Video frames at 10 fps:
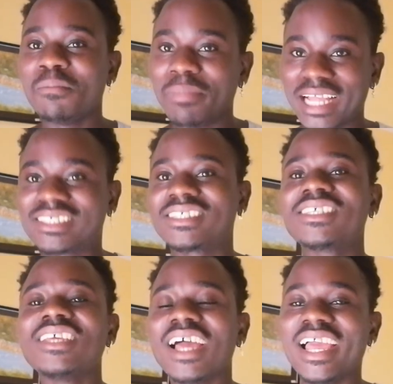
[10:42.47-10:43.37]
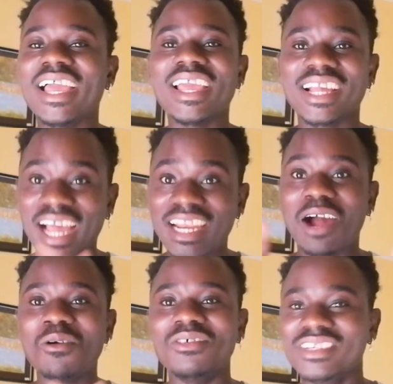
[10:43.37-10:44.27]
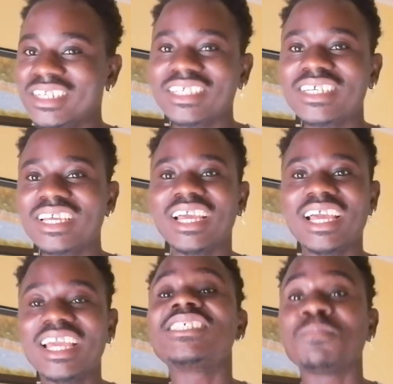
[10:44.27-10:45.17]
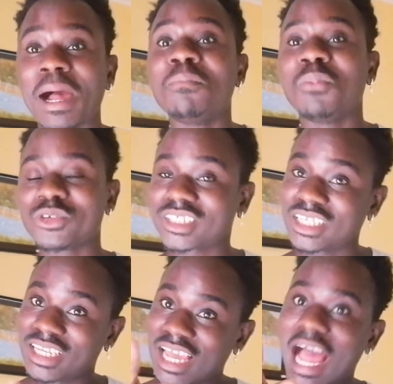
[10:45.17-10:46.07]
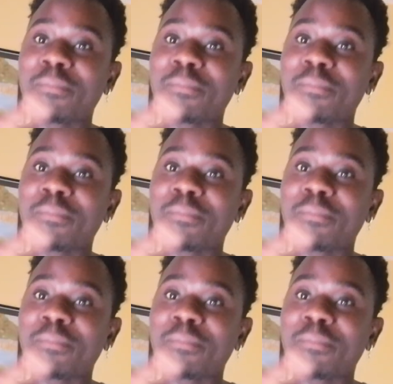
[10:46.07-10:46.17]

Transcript: But Ghana own is man busting.